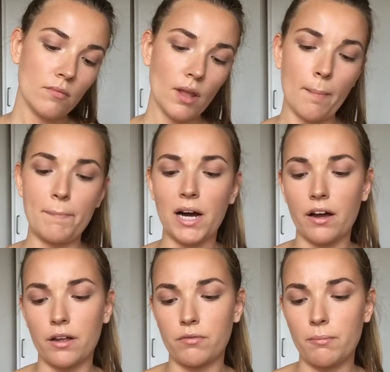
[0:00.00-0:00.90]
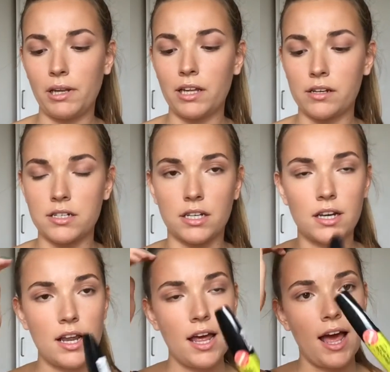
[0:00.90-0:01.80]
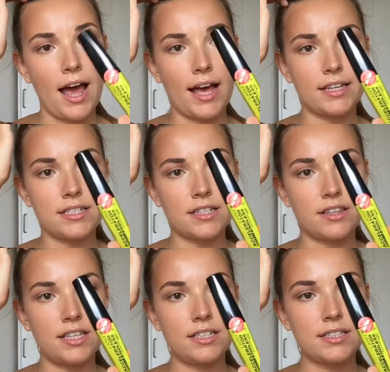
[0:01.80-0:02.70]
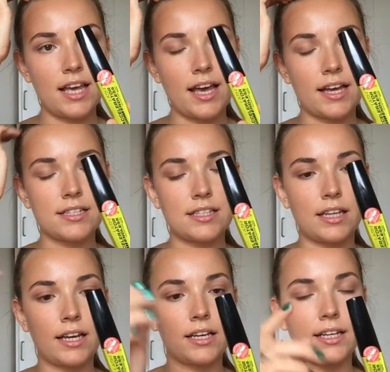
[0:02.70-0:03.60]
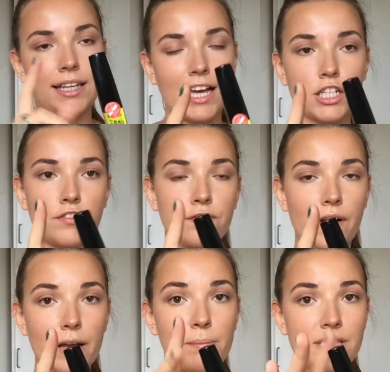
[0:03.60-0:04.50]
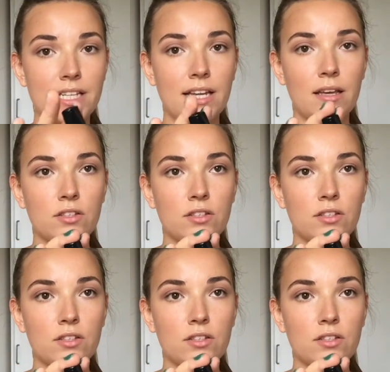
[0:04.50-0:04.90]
by Rimmel London, and this has like lash fibers in it,